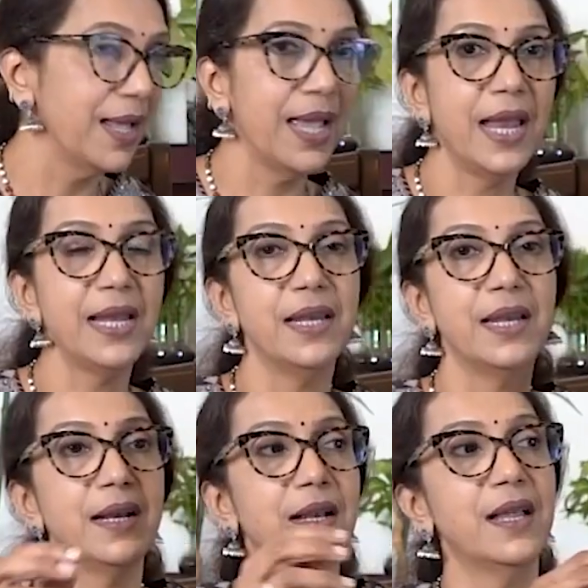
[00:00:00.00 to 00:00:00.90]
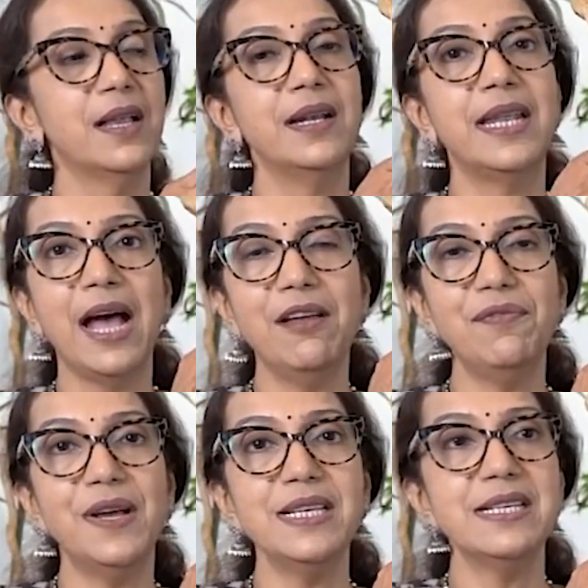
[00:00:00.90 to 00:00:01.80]
an
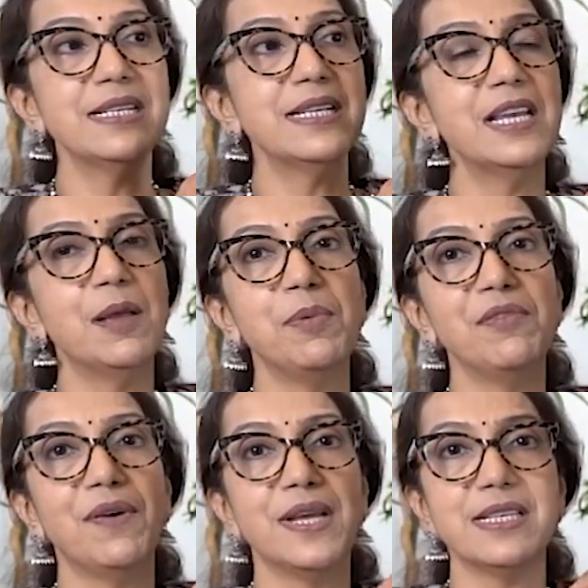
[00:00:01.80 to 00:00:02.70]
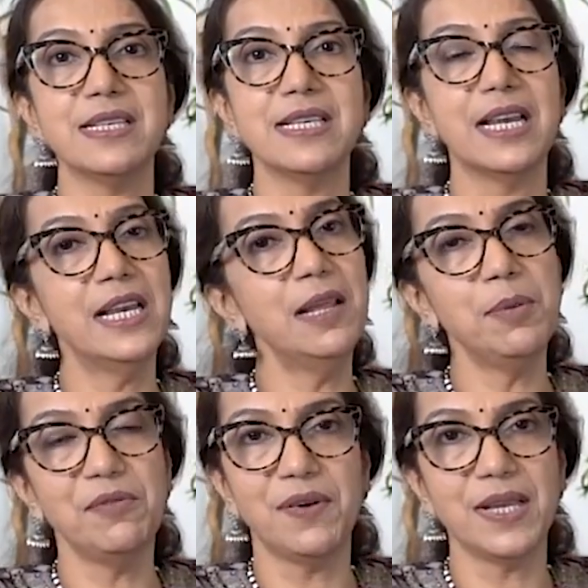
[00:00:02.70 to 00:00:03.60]
diaphysis, an epiphysis and an
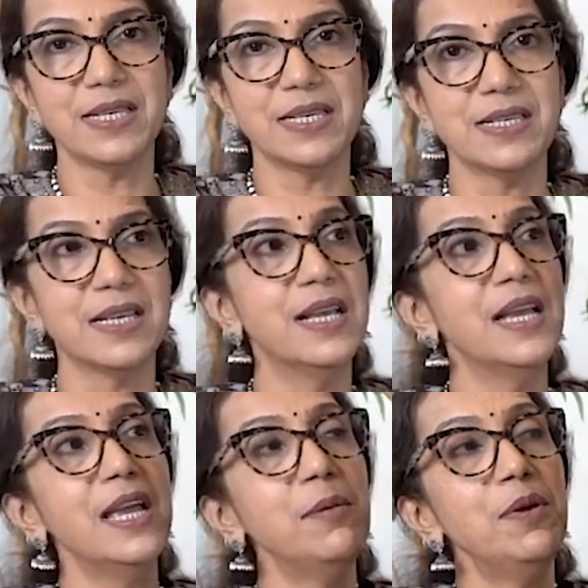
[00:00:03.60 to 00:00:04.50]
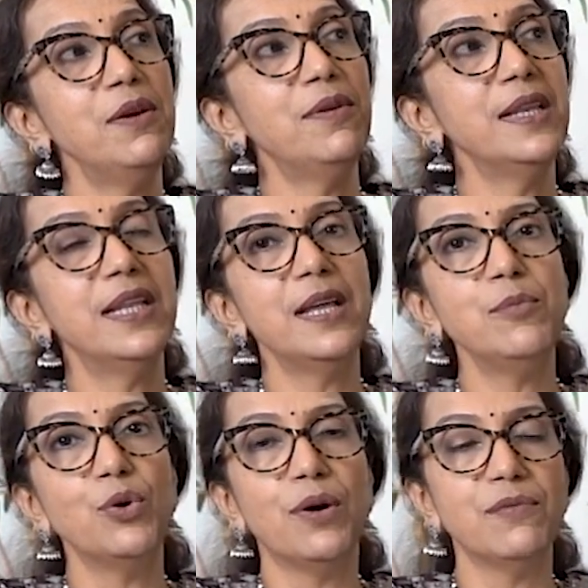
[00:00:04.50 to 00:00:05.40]
epiphysis. In between them
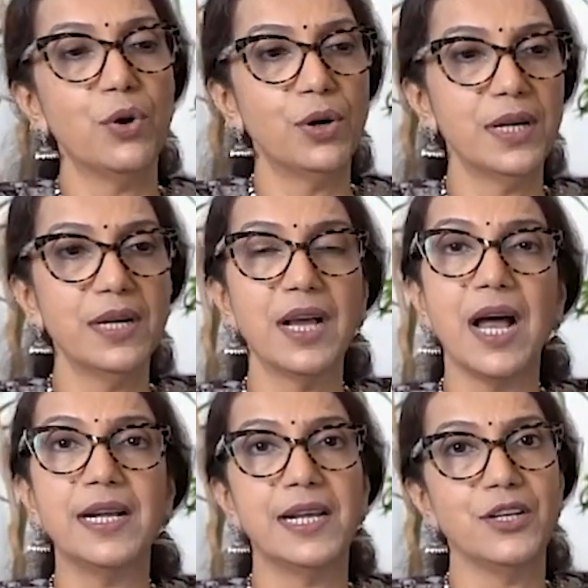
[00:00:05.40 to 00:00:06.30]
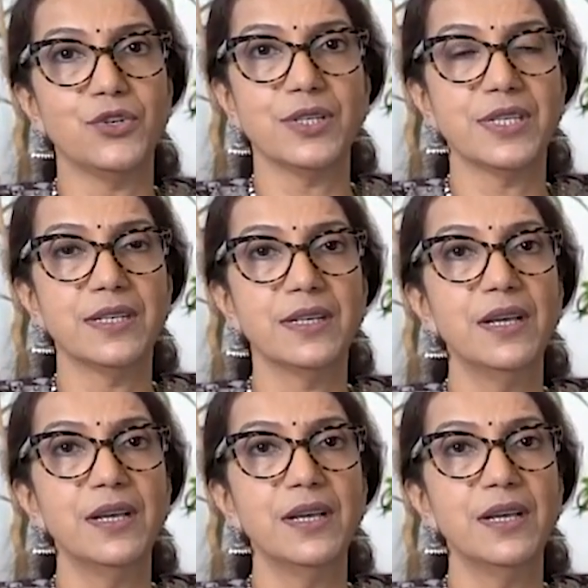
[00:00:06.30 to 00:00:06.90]
you have got cartilages.